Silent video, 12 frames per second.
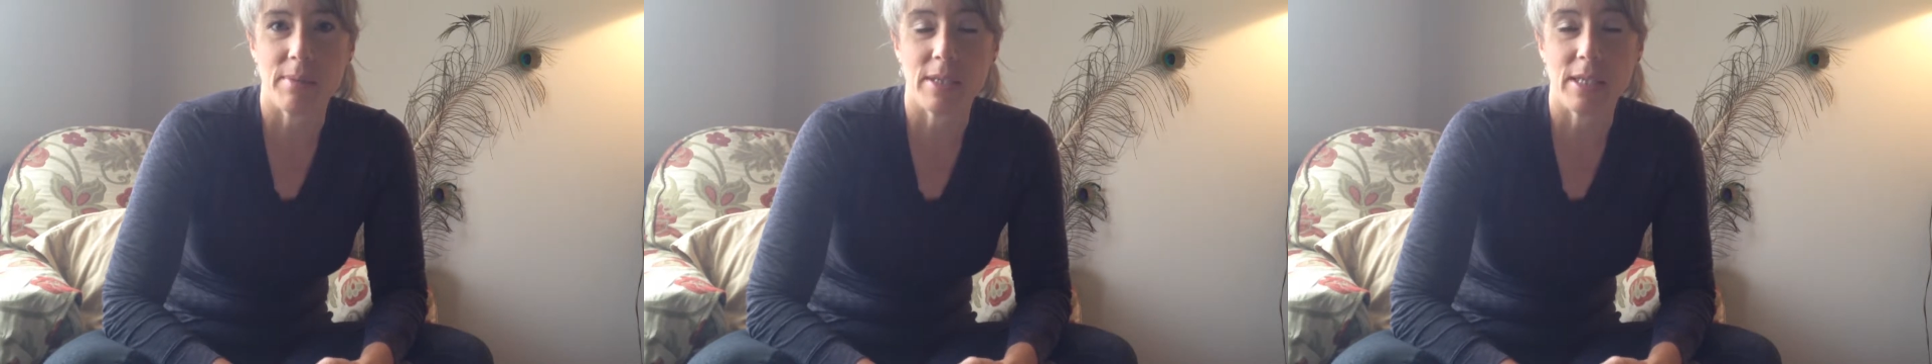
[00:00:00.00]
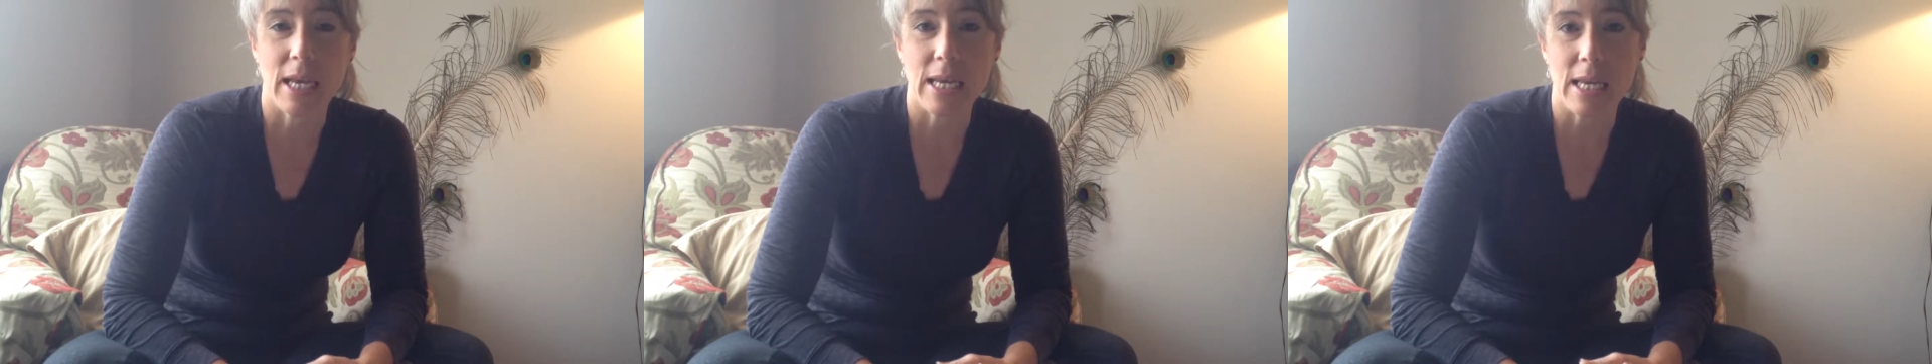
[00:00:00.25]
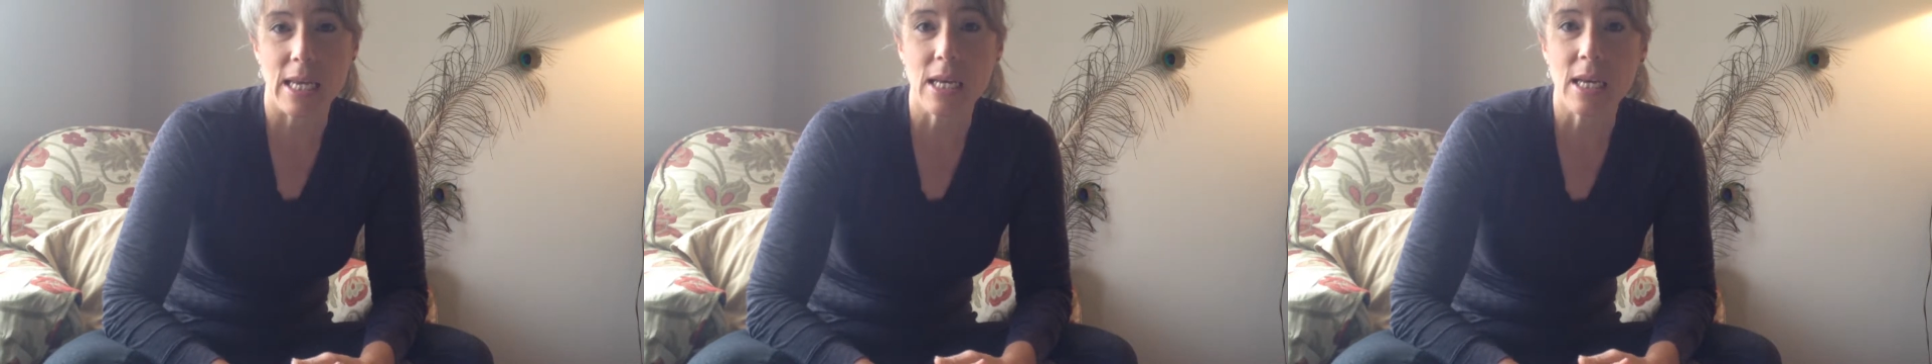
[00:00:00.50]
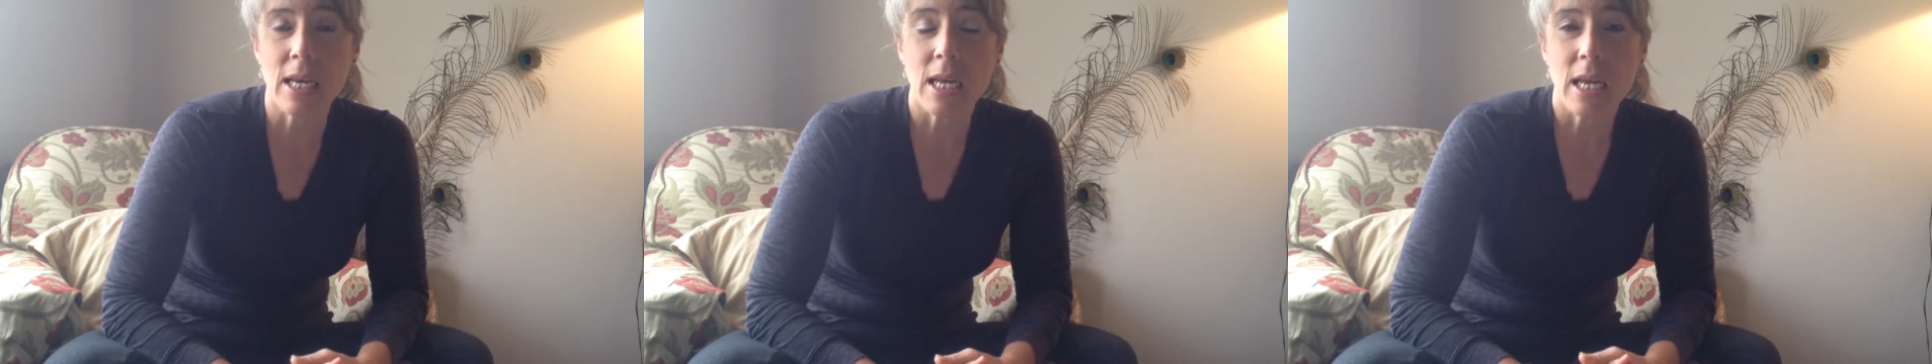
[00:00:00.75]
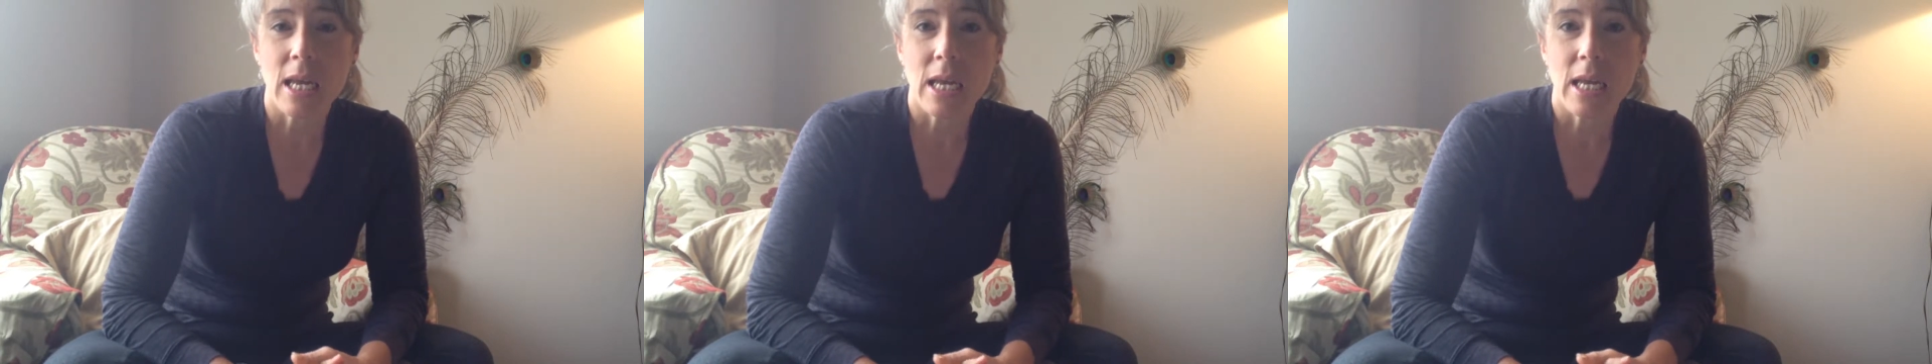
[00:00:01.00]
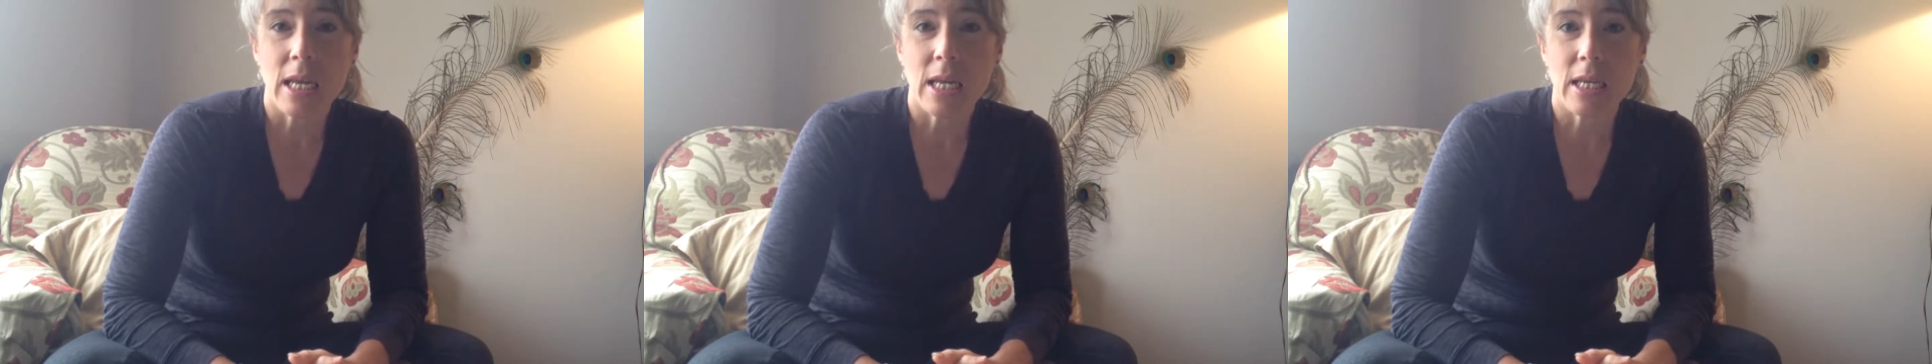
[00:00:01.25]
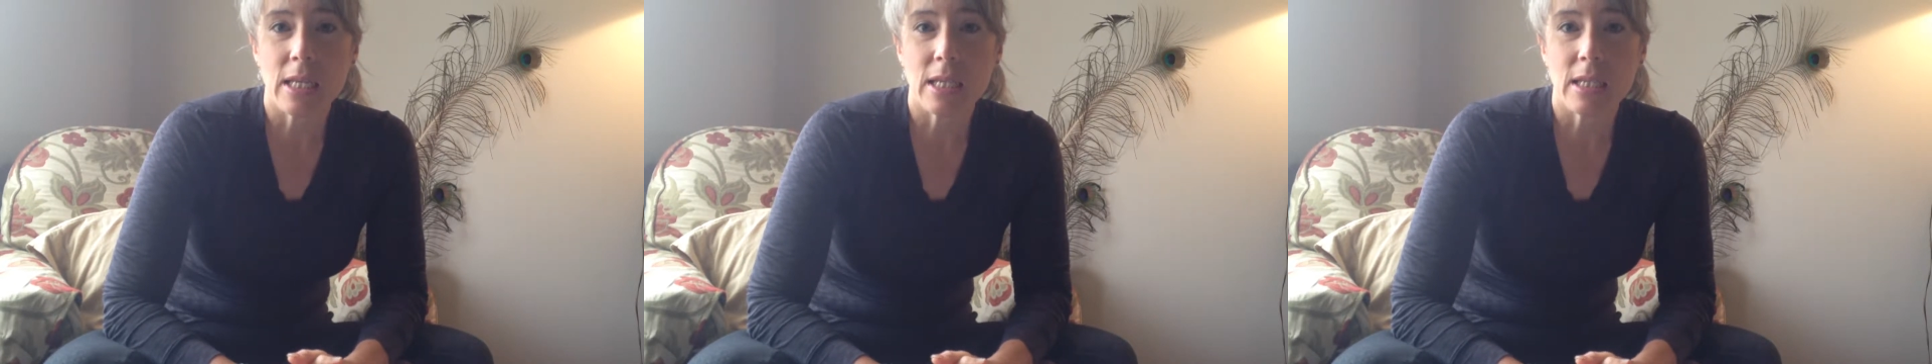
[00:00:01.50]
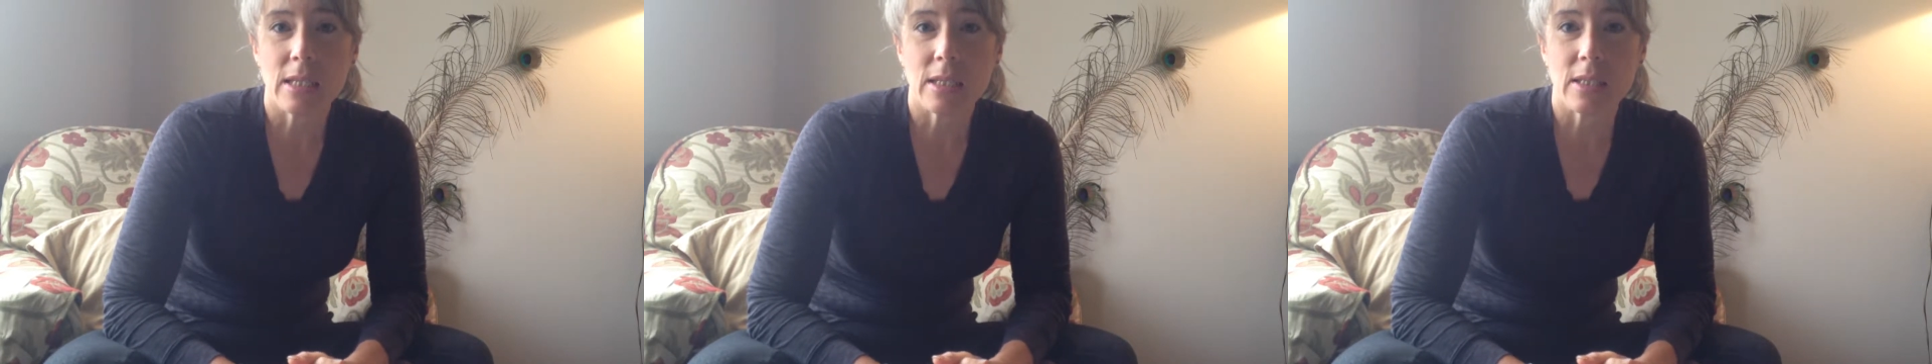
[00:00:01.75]
taking
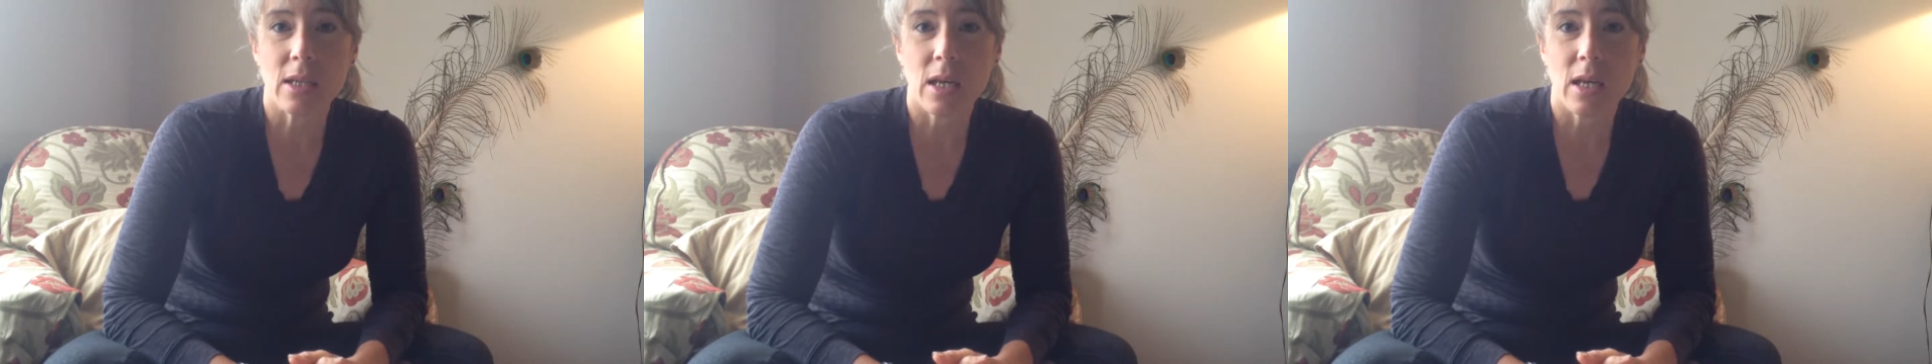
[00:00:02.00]
is,